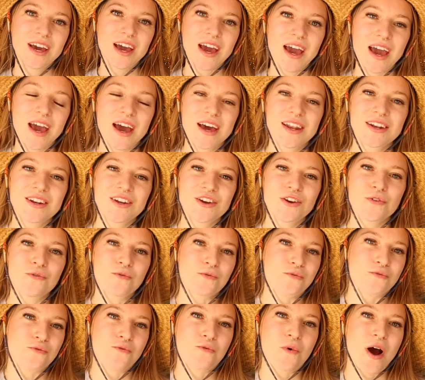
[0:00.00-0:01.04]
And
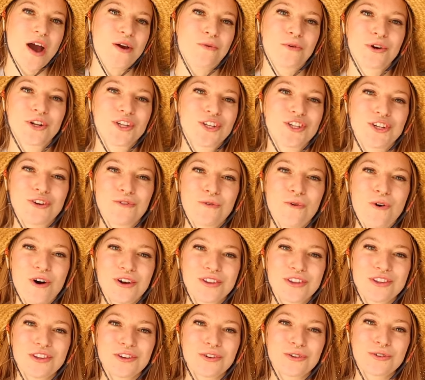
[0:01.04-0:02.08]
why wouldn't you
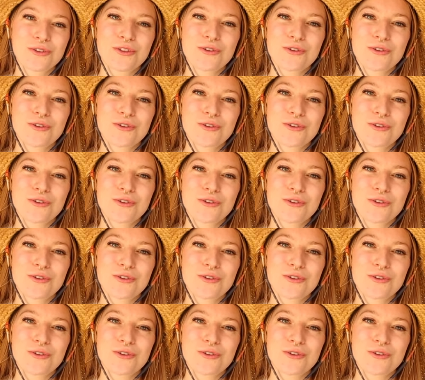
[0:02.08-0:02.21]
want to?